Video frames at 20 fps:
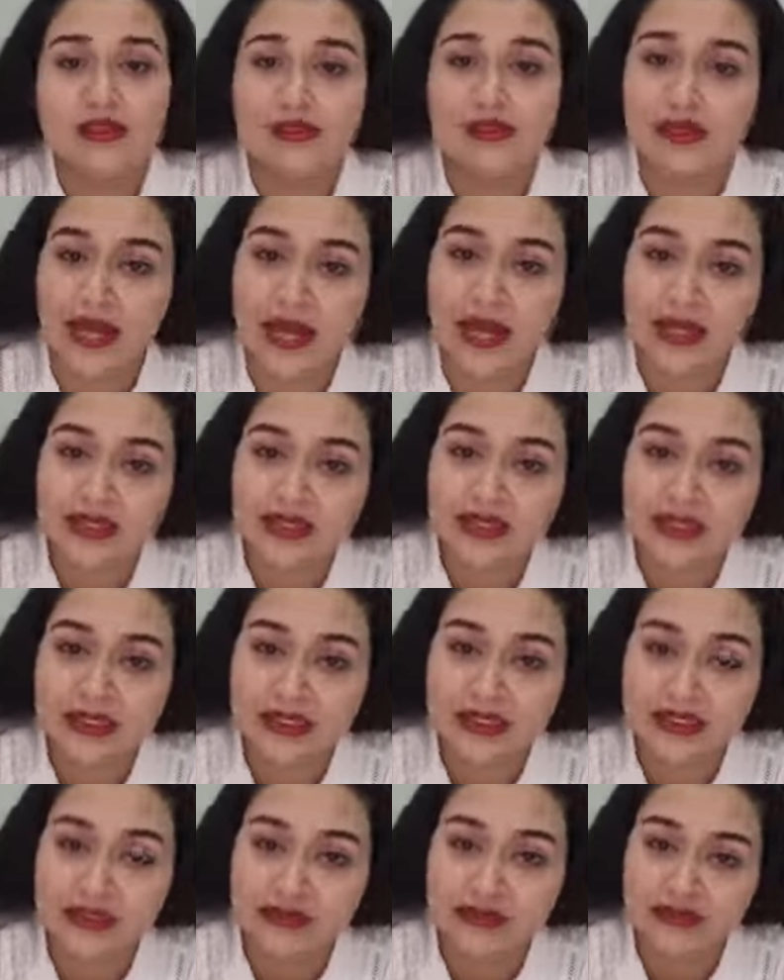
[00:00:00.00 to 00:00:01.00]
dry
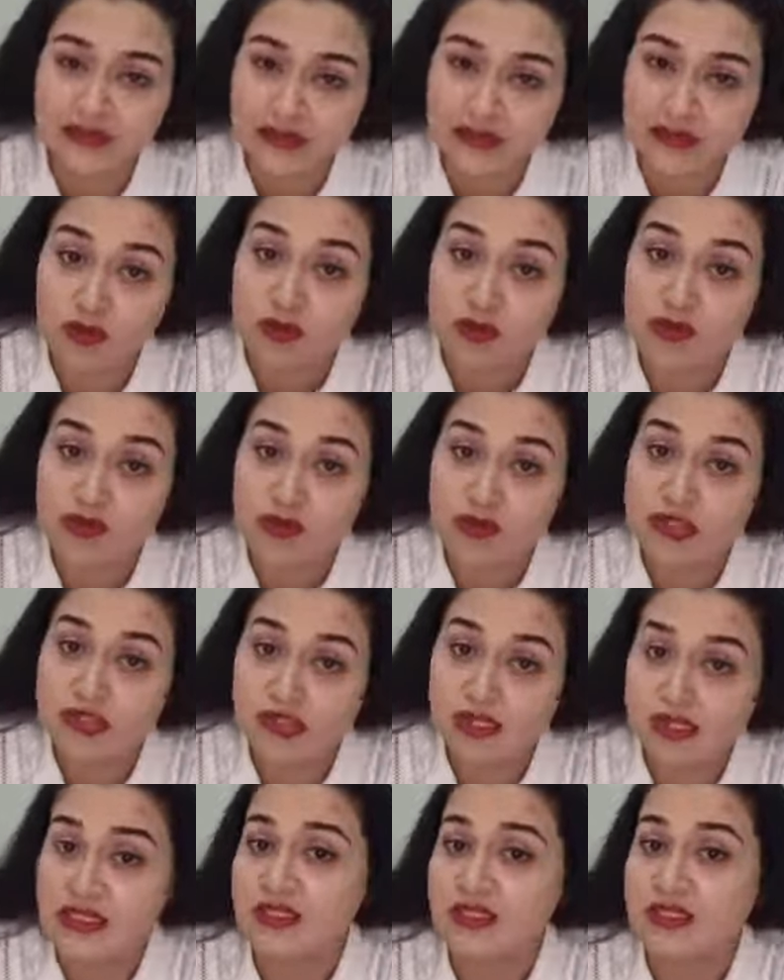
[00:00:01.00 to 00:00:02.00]
skin, which is also a
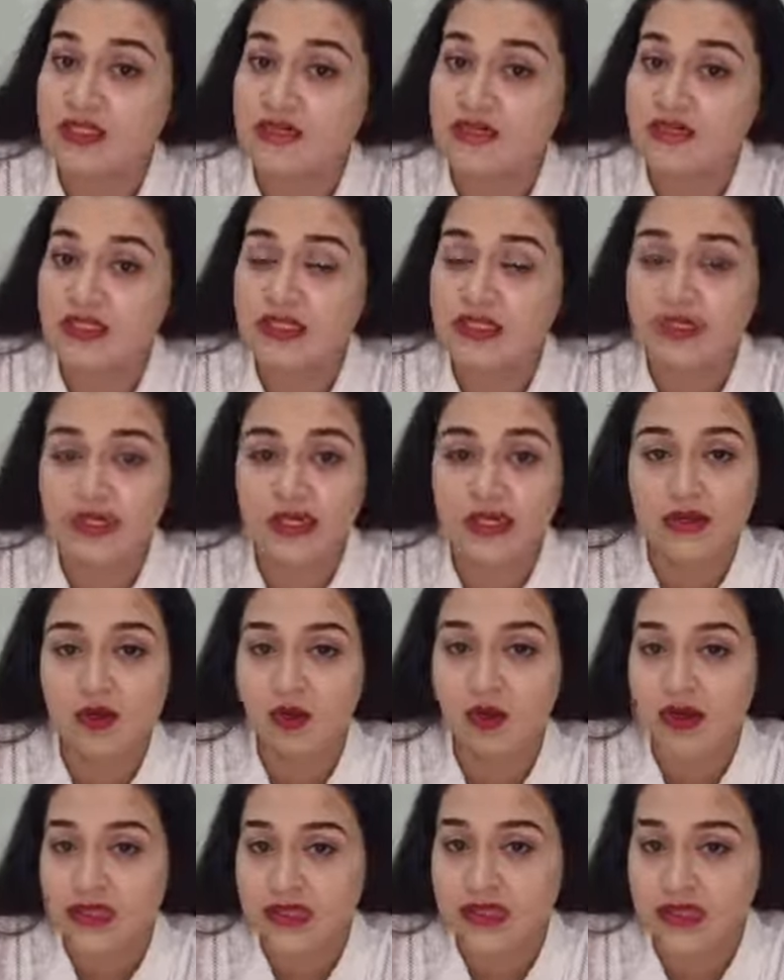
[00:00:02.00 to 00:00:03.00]
sensitive skin, and an
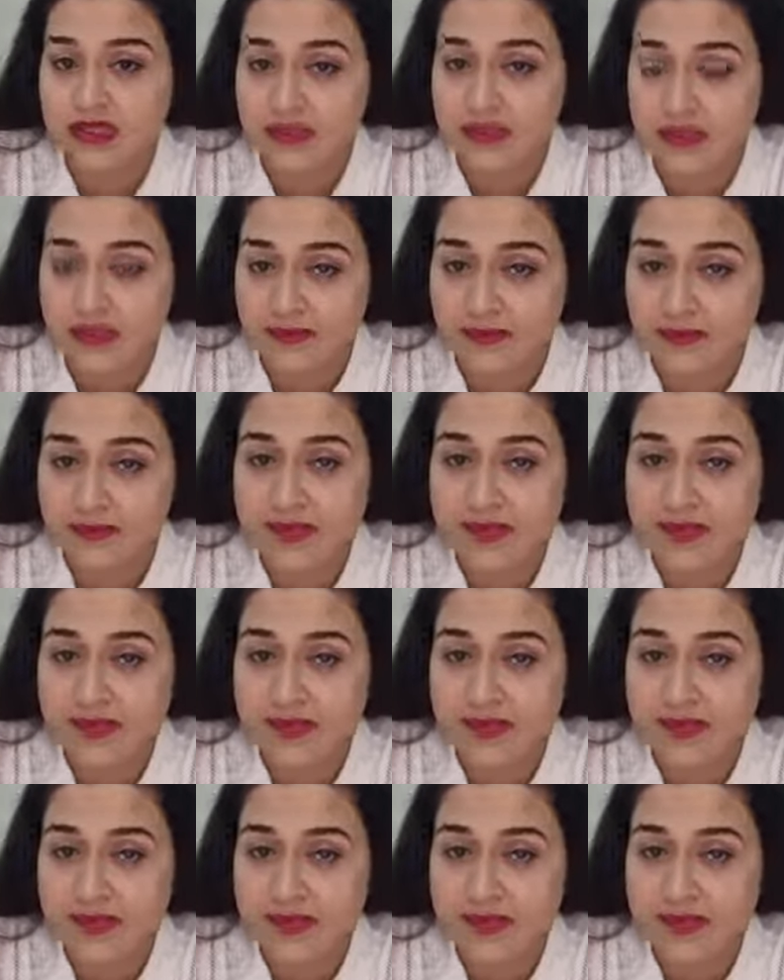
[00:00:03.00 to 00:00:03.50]
oily skin.